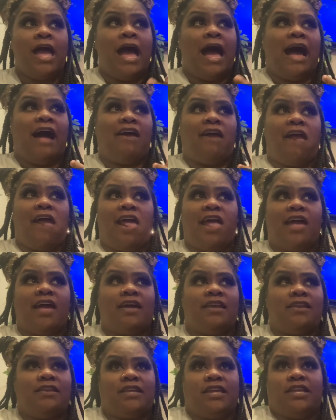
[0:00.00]

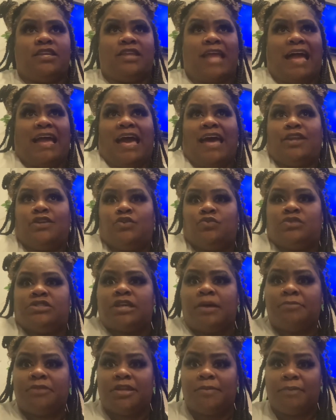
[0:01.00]
and I got to do
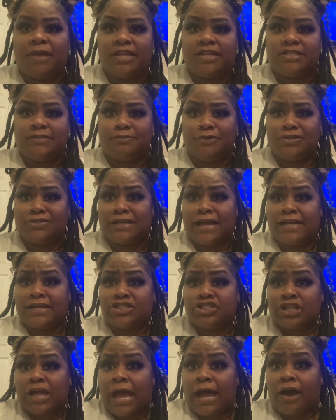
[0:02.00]
something to pay these bills. I got a
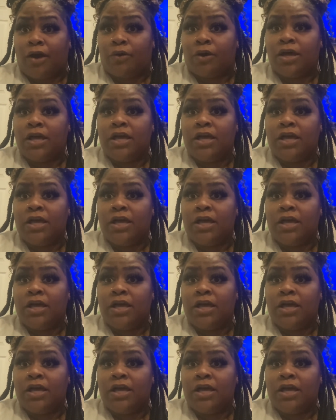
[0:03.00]
child.